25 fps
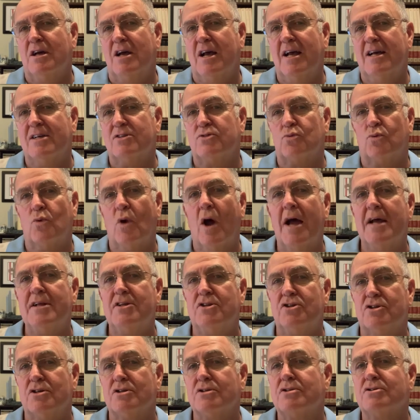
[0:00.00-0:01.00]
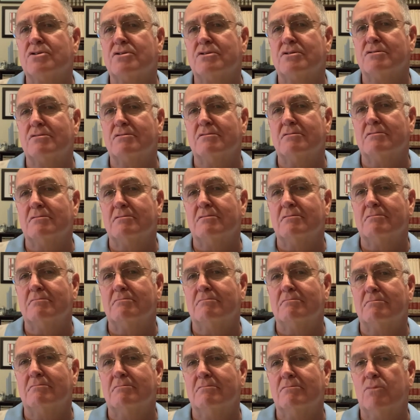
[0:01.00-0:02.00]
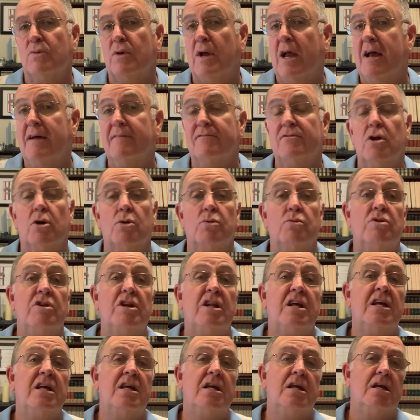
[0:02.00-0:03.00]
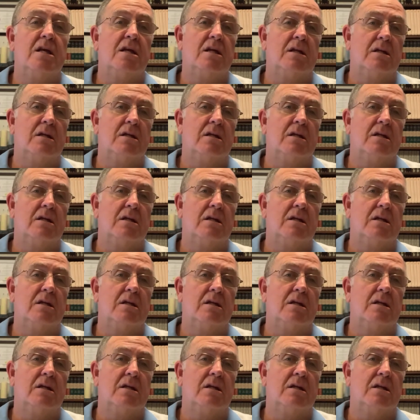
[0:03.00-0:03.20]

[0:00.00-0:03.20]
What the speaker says: as righteous, we have no need